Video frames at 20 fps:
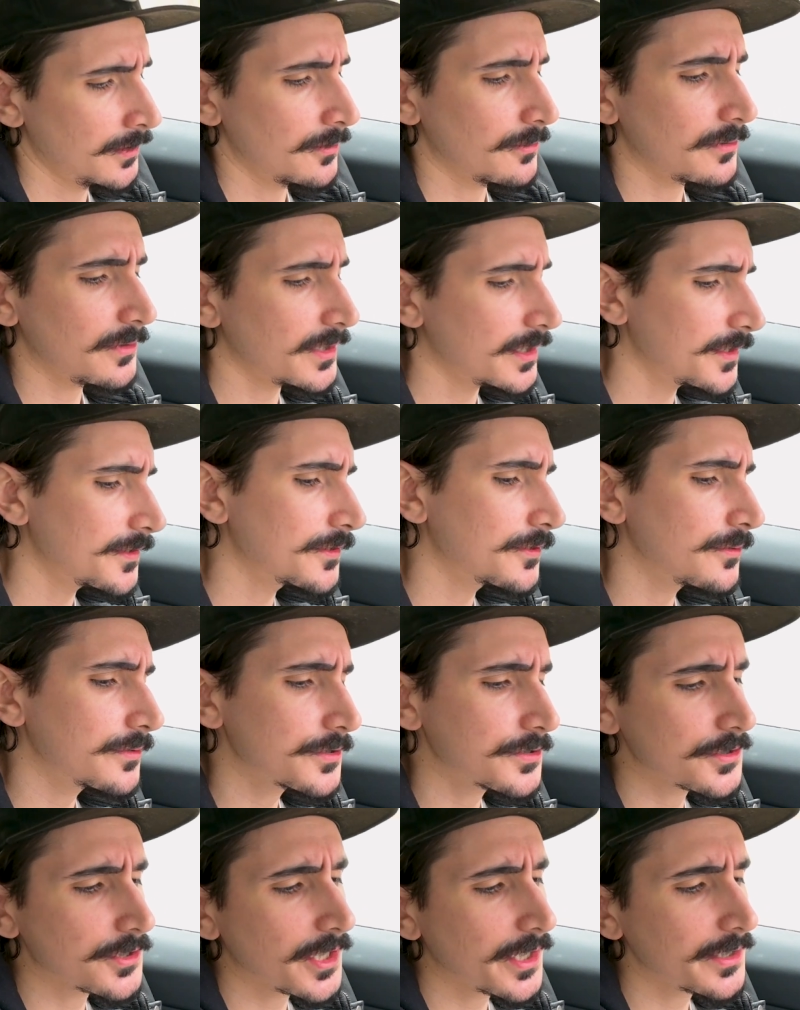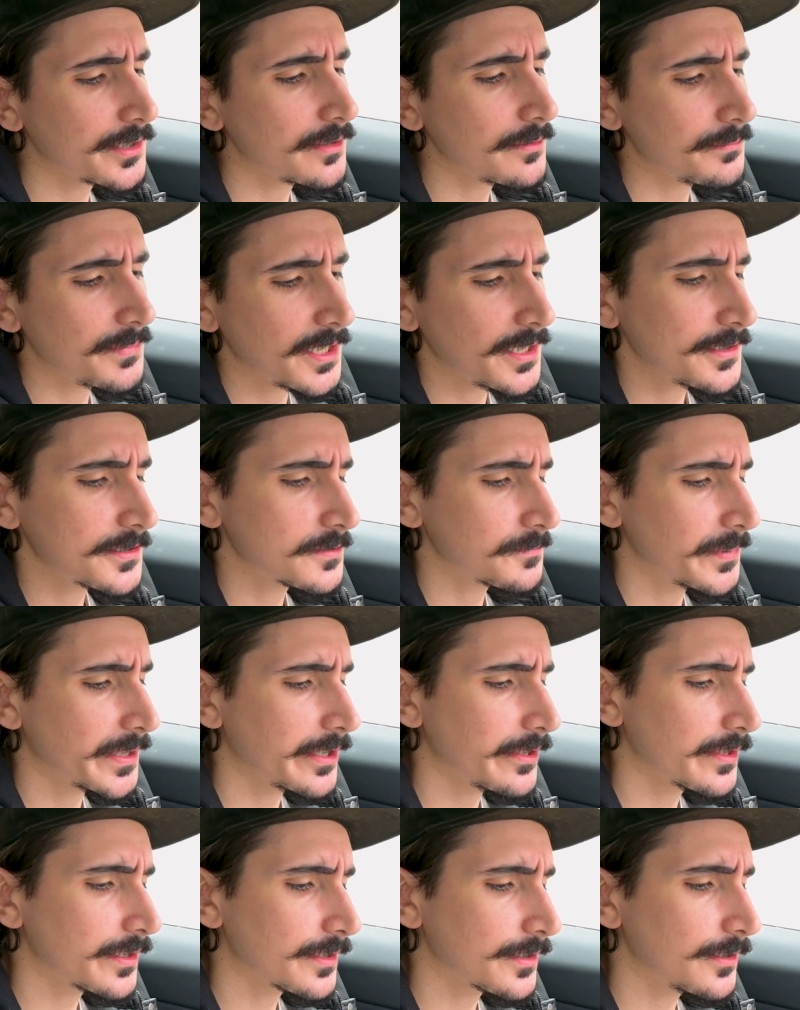related to its China-based
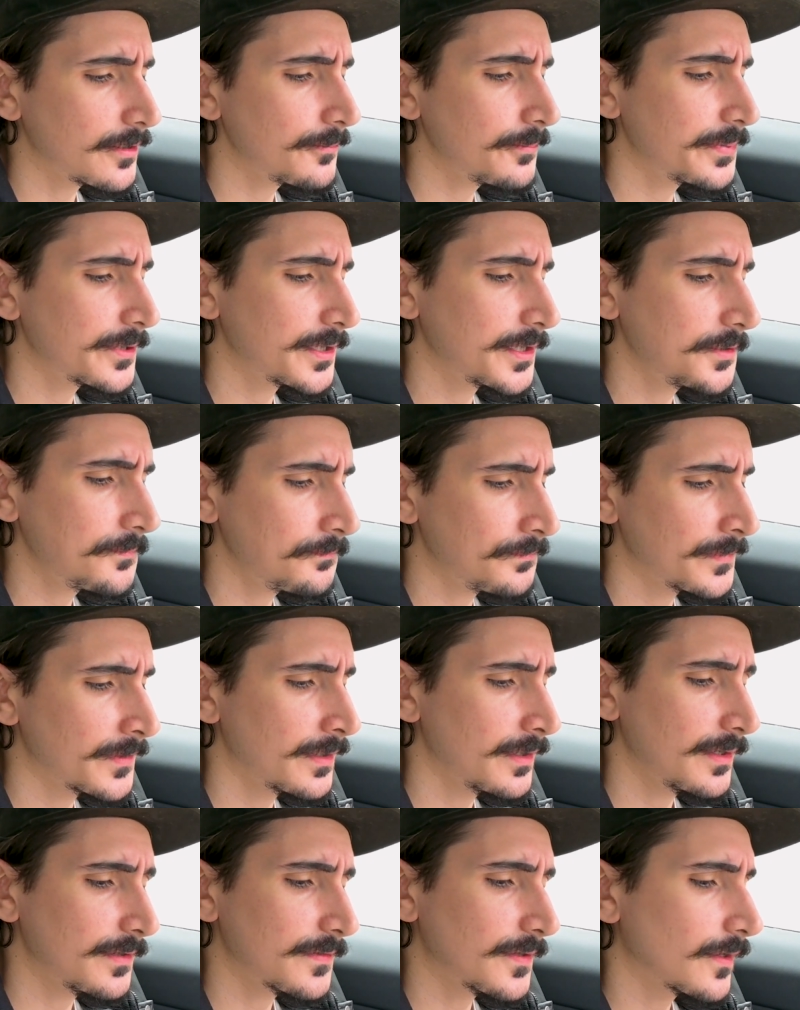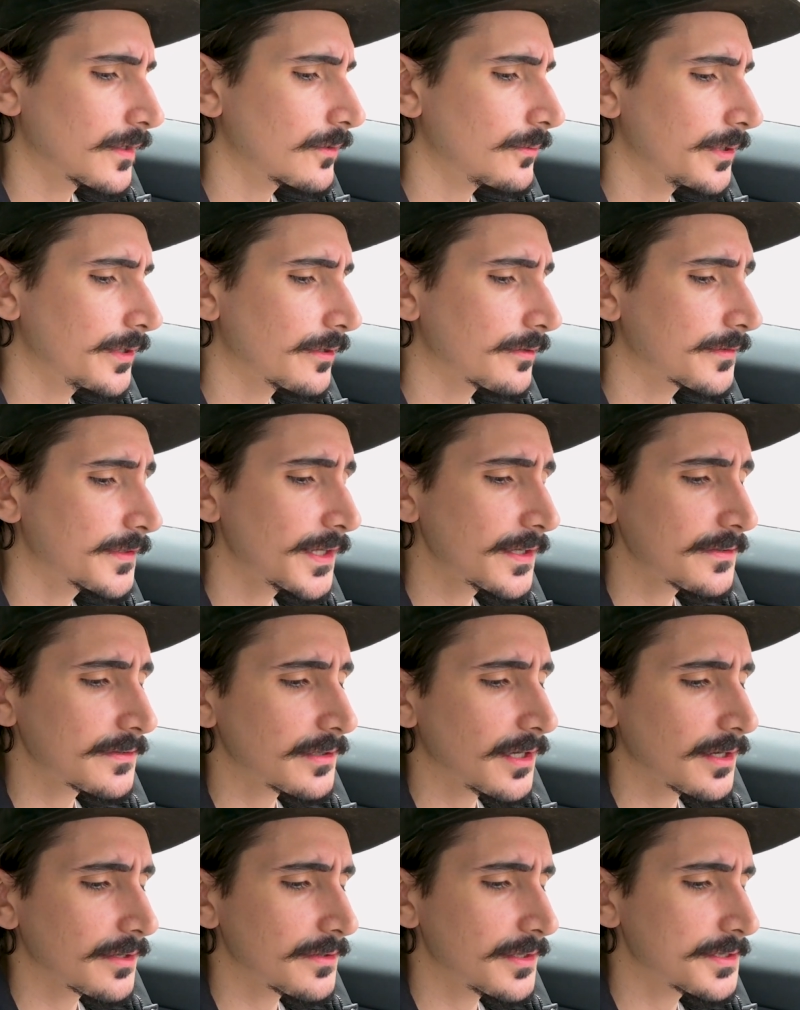parent company. Take away their
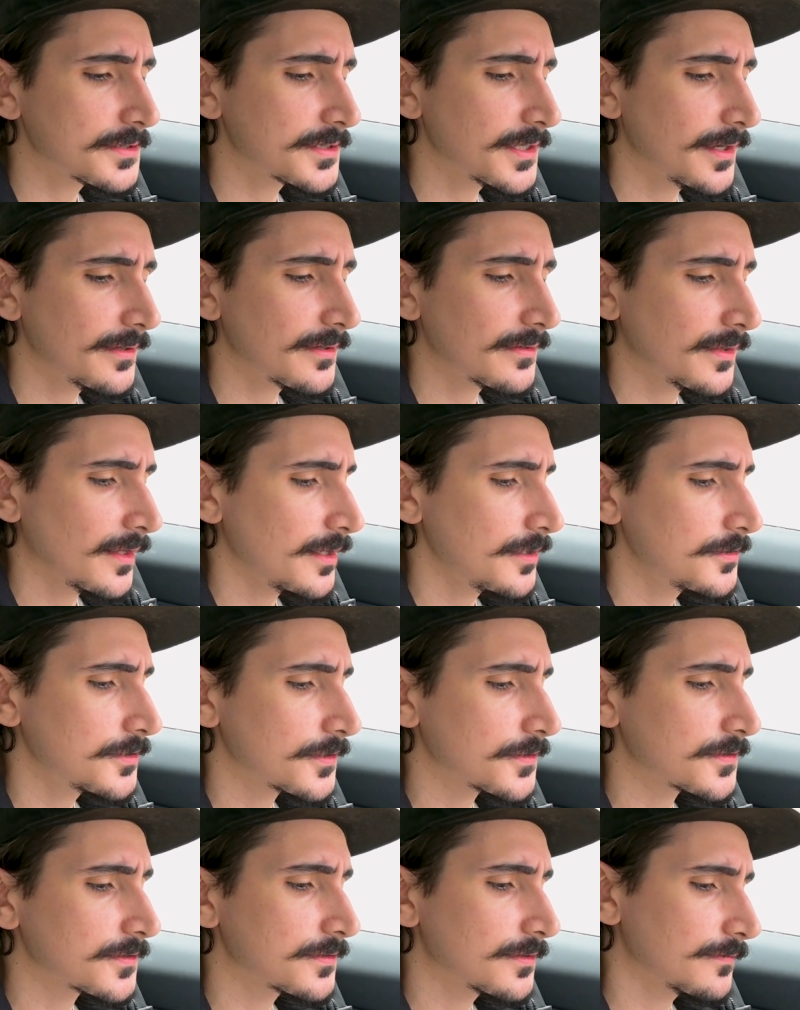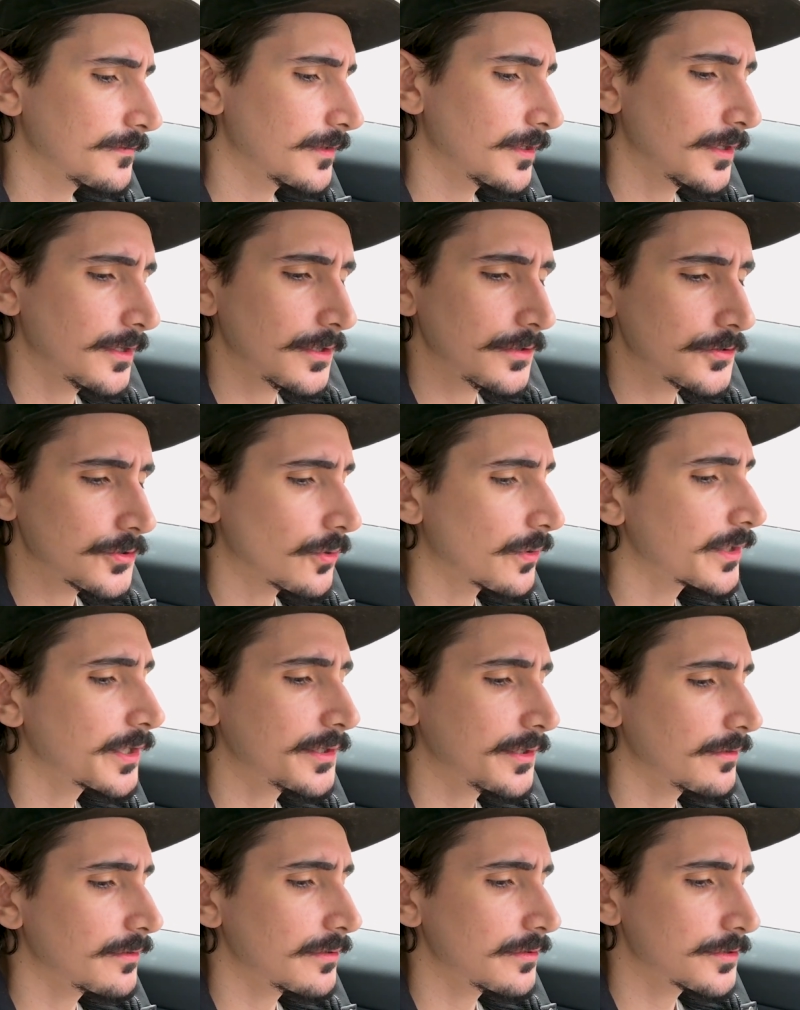TikTok, they said, and they just join
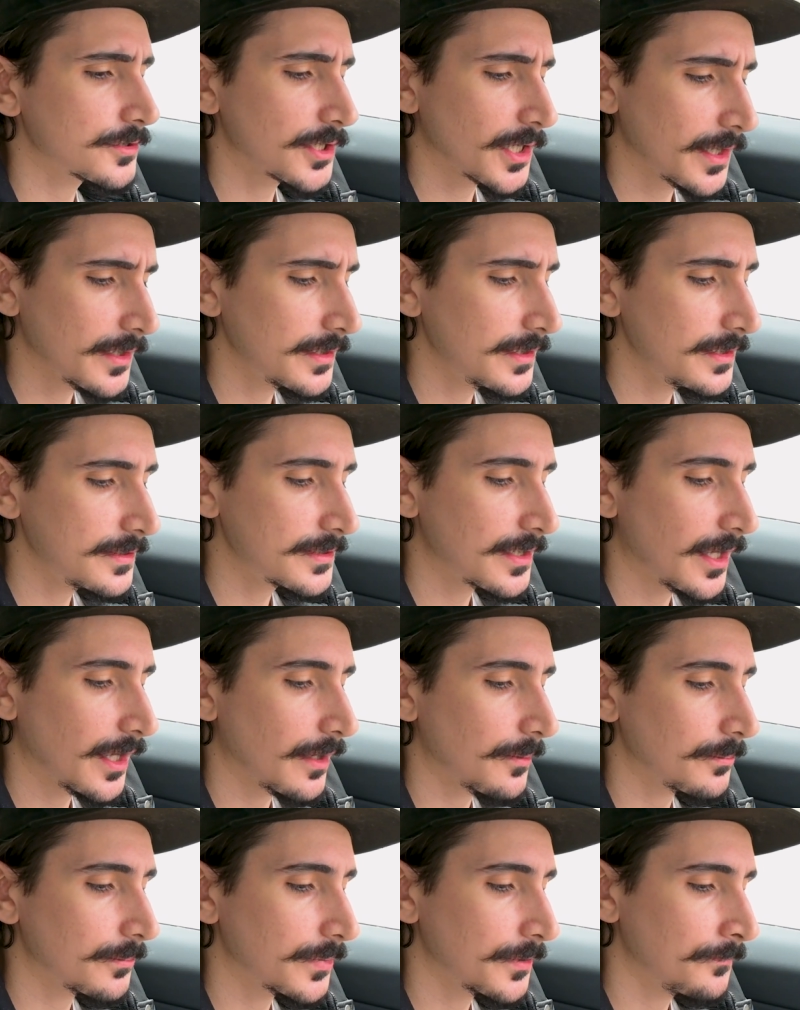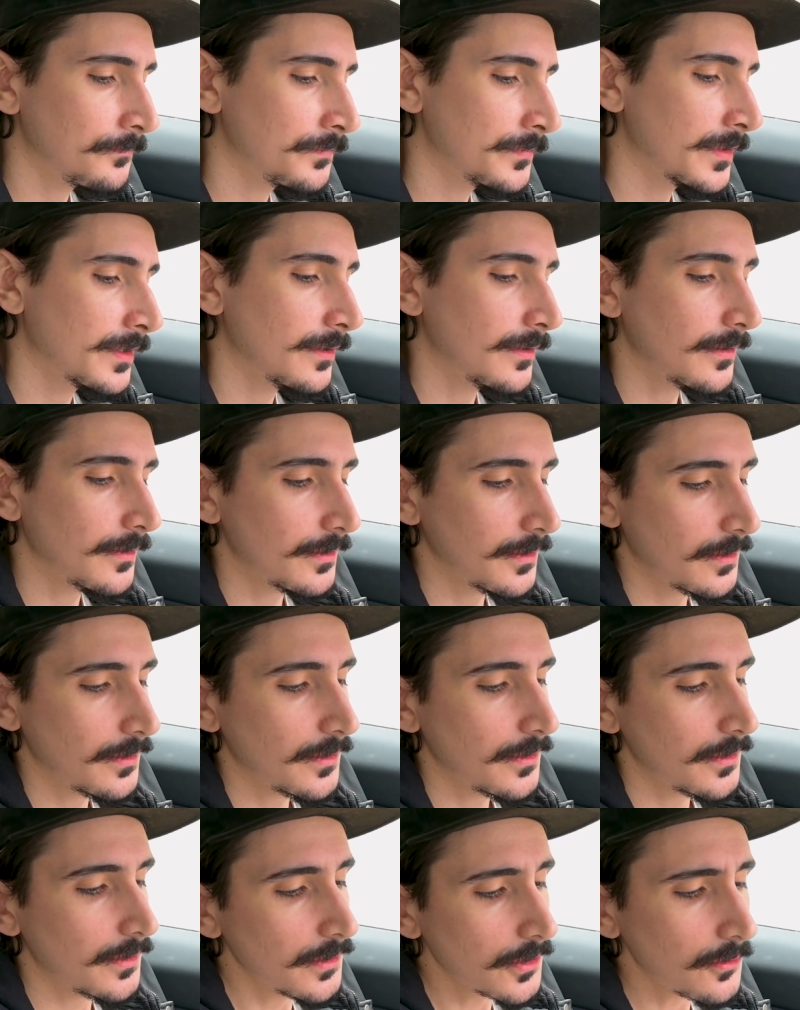another Chinese app.
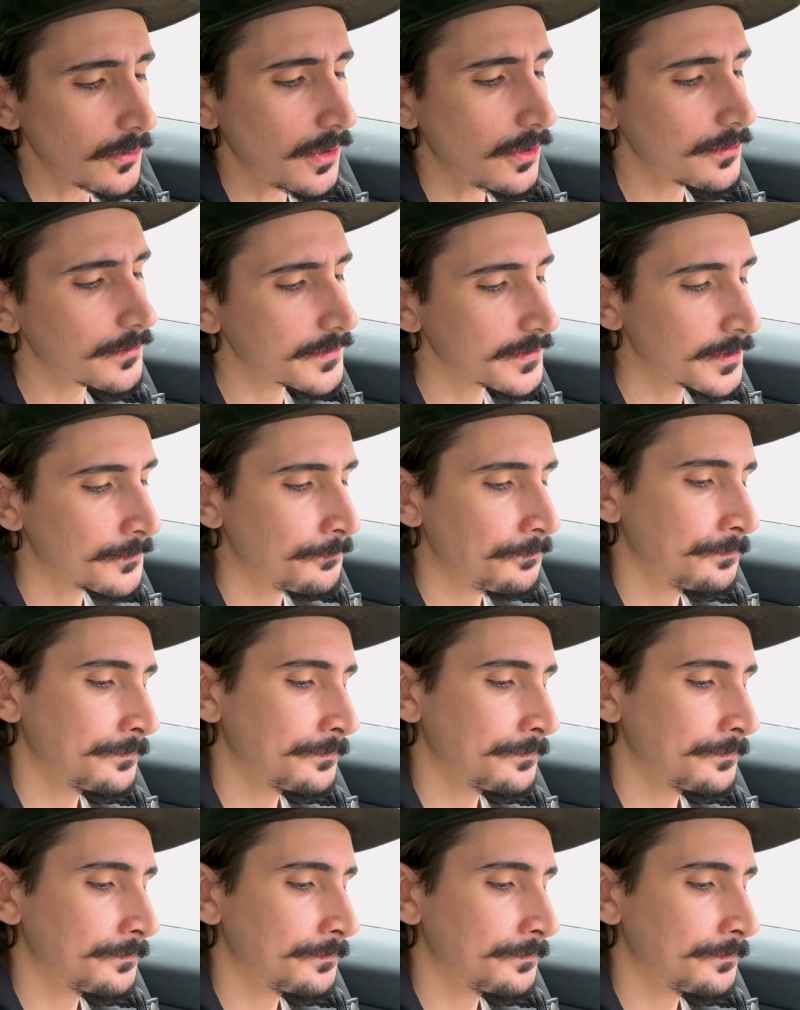Quote,